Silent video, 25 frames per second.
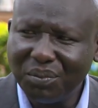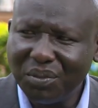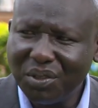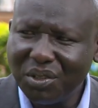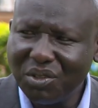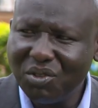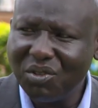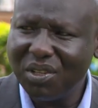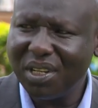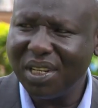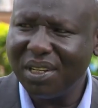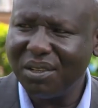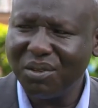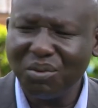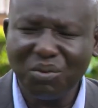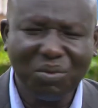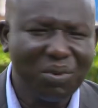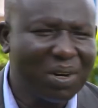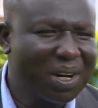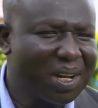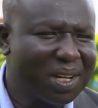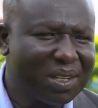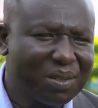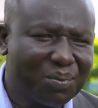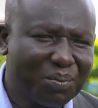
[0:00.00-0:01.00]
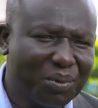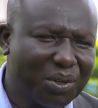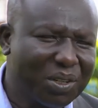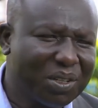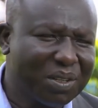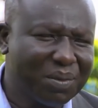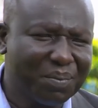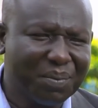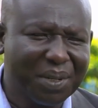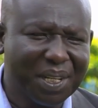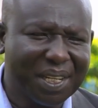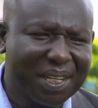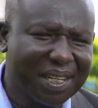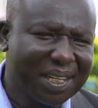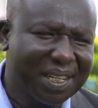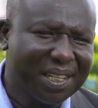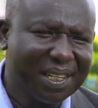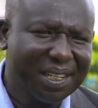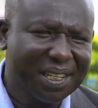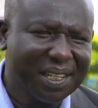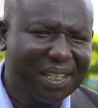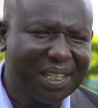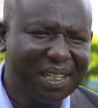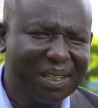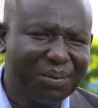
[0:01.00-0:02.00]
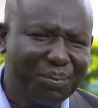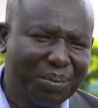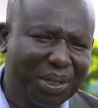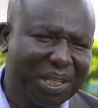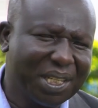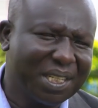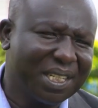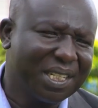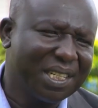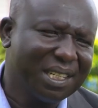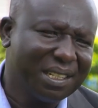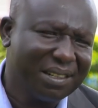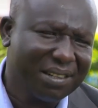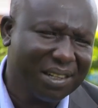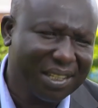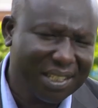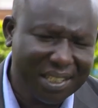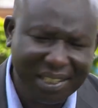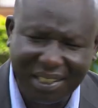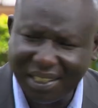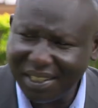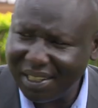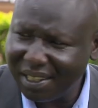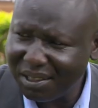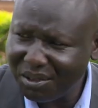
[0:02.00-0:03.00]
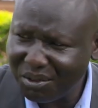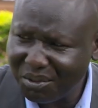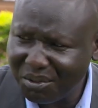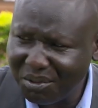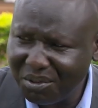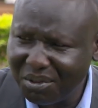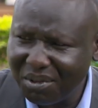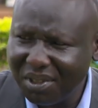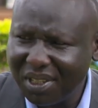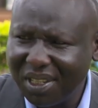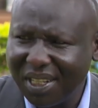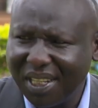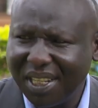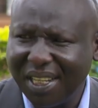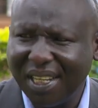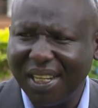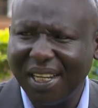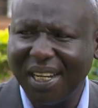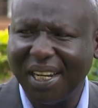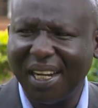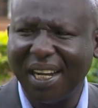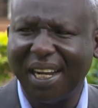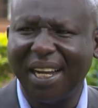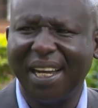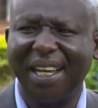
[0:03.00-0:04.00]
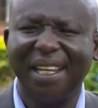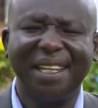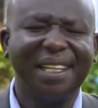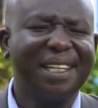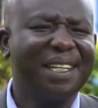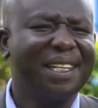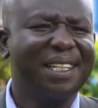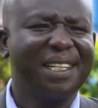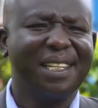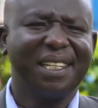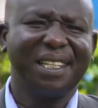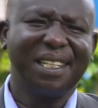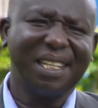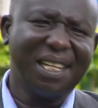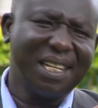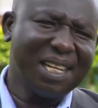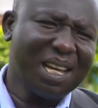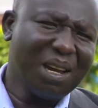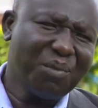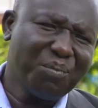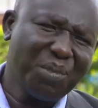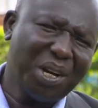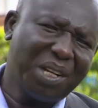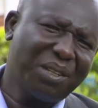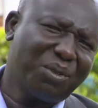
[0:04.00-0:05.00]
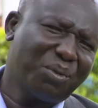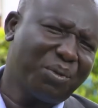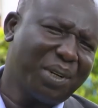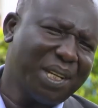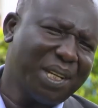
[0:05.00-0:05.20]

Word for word: students who are sportsmen really picked interest in the school, and the numbers